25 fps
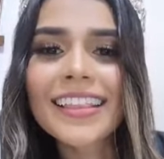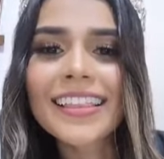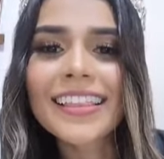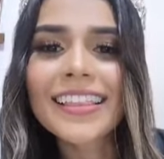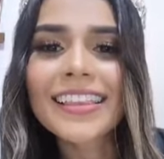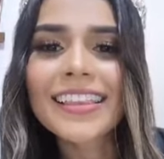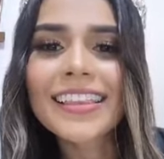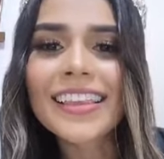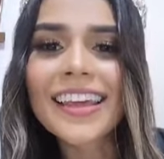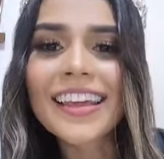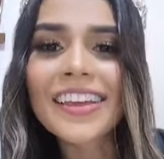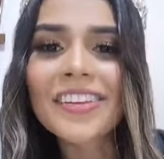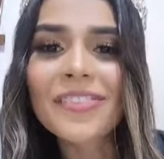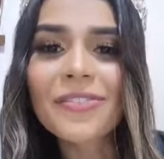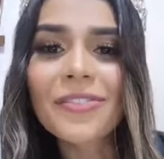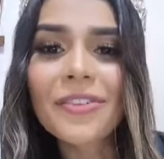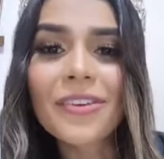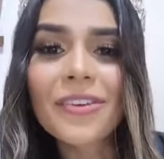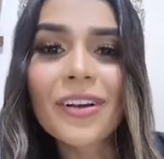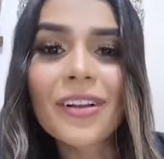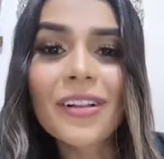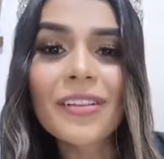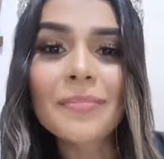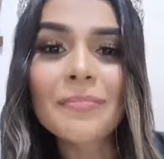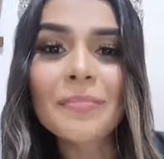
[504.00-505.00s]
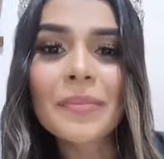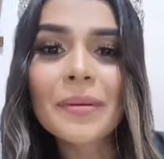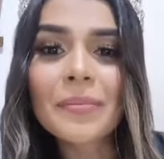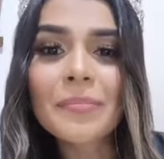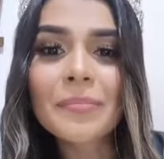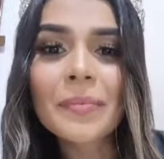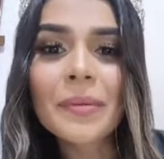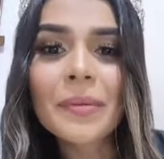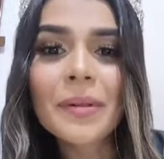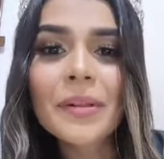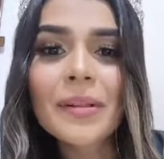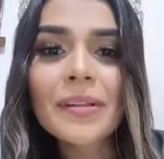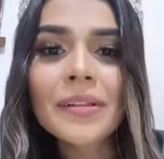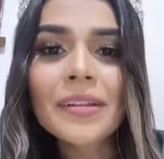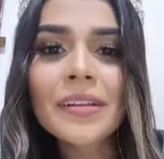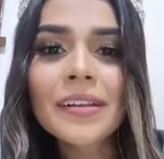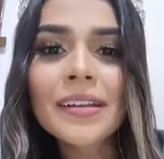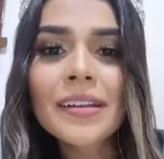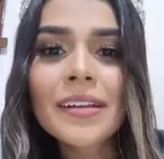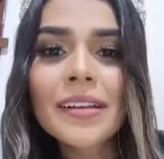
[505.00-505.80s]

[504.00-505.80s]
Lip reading: Thank you for all the people.